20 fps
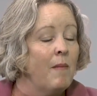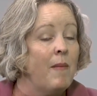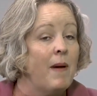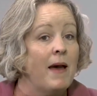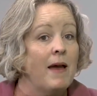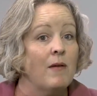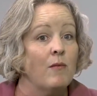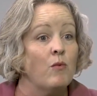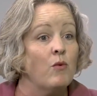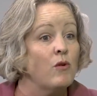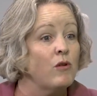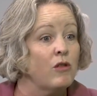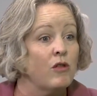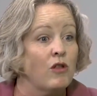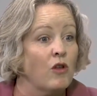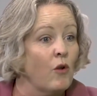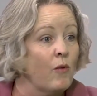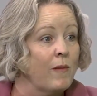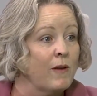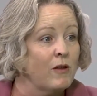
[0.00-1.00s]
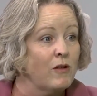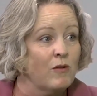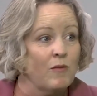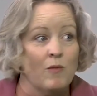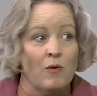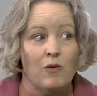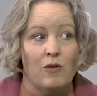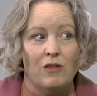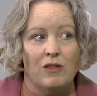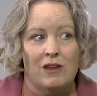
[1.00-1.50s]
But we're so much
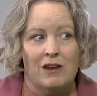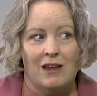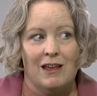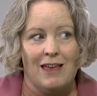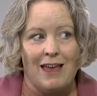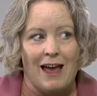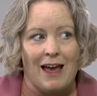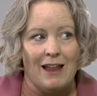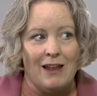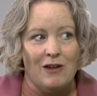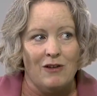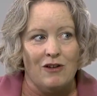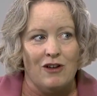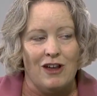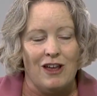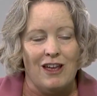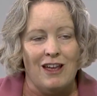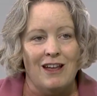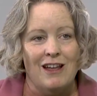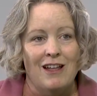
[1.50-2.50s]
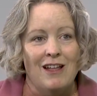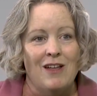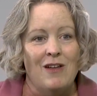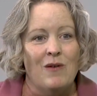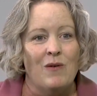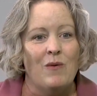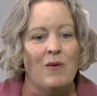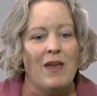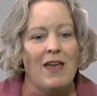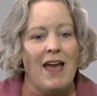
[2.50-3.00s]
more than a gallery.
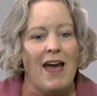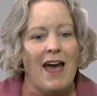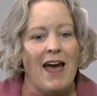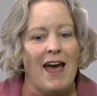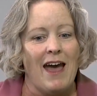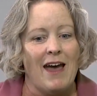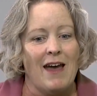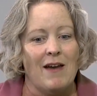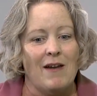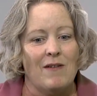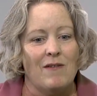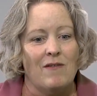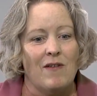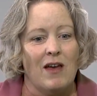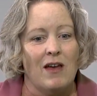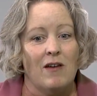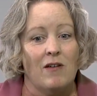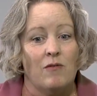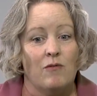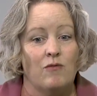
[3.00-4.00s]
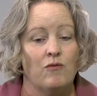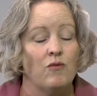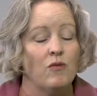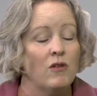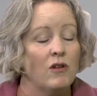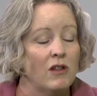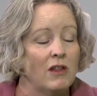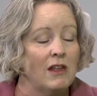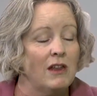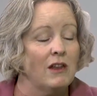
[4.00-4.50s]
We have a
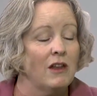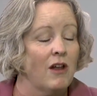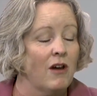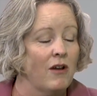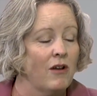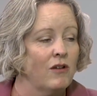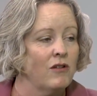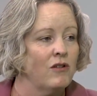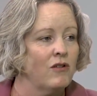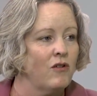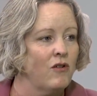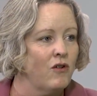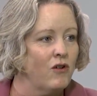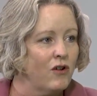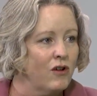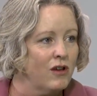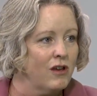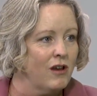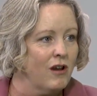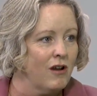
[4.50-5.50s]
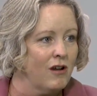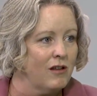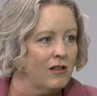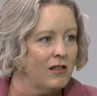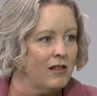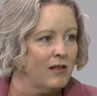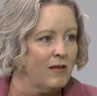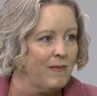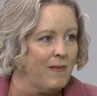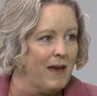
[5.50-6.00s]
really large
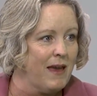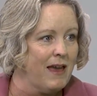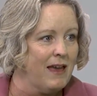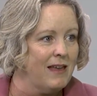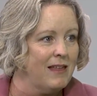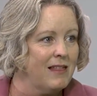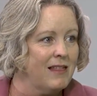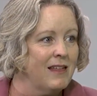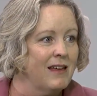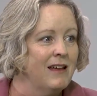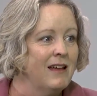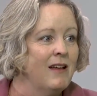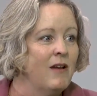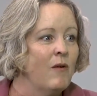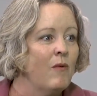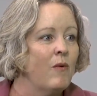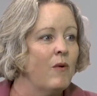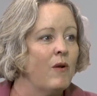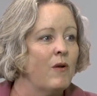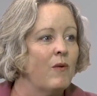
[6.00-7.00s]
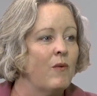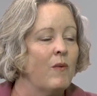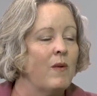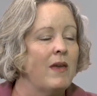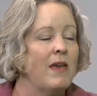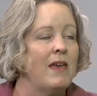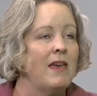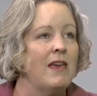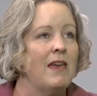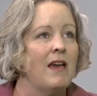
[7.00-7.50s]
courtyard space where
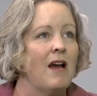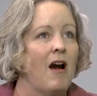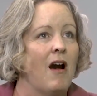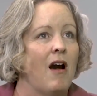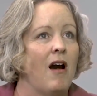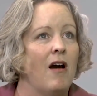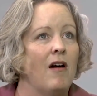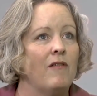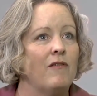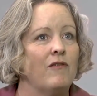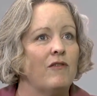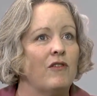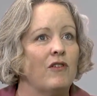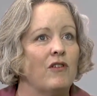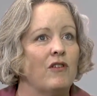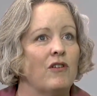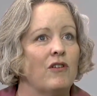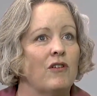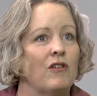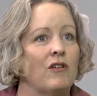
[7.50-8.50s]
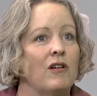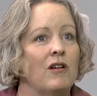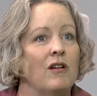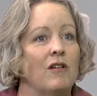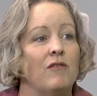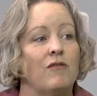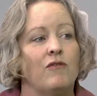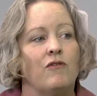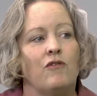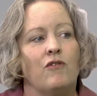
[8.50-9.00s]
we offer
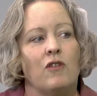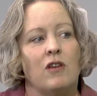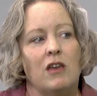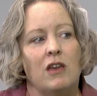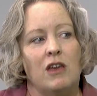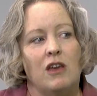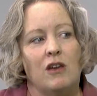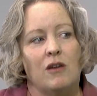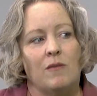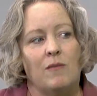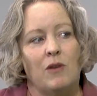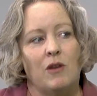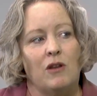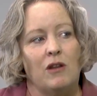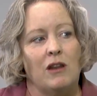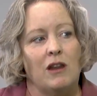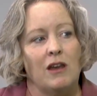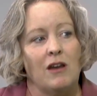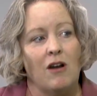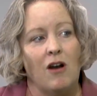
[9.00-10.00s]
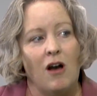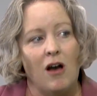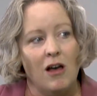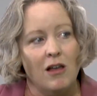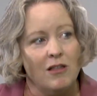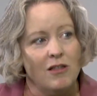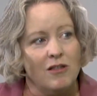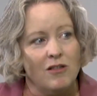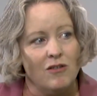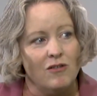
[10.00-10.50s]
free community
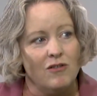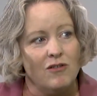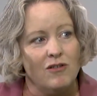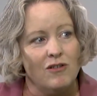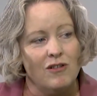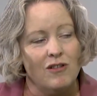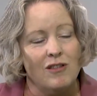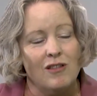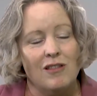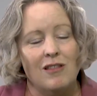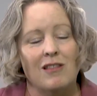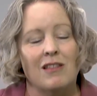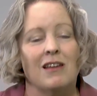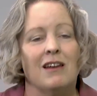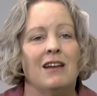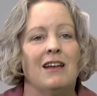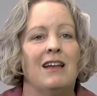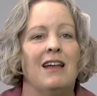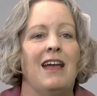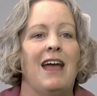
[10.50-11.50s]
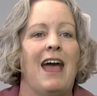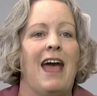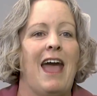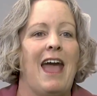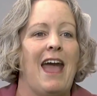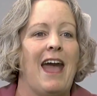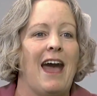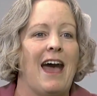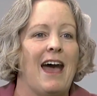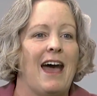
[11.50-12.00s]
concerts,
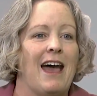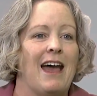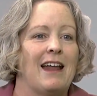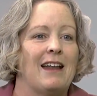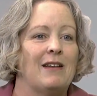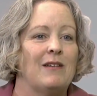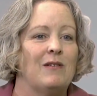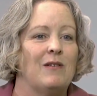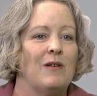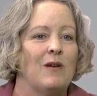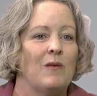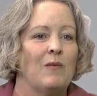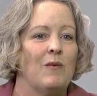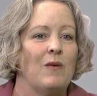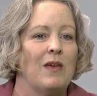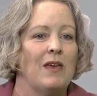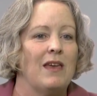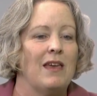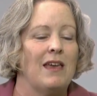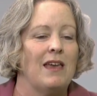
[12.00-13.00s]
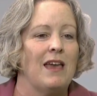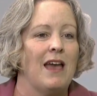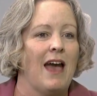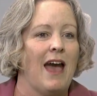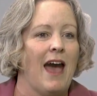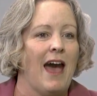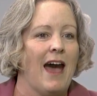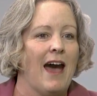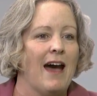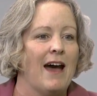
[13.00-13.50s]
and we
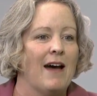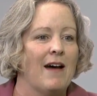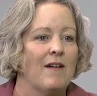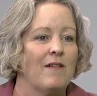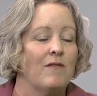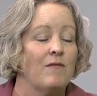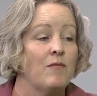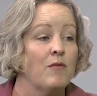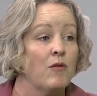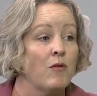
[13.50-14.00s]
have